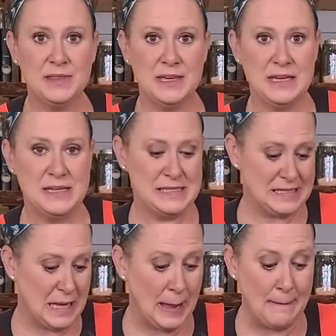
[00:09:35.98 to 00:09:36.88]

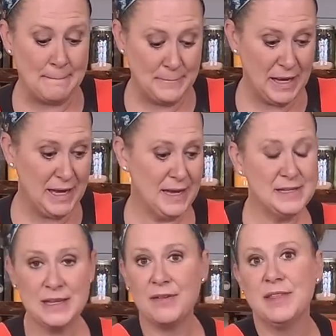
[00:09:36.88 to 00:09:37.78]
these
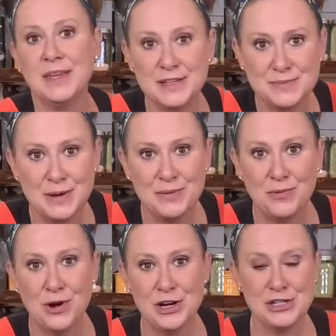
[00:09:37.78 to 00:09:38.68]
beans. Everything's been
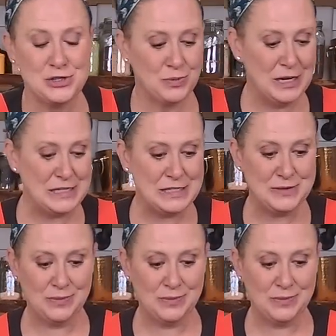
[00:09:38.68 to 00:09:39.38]
washed, rinsed,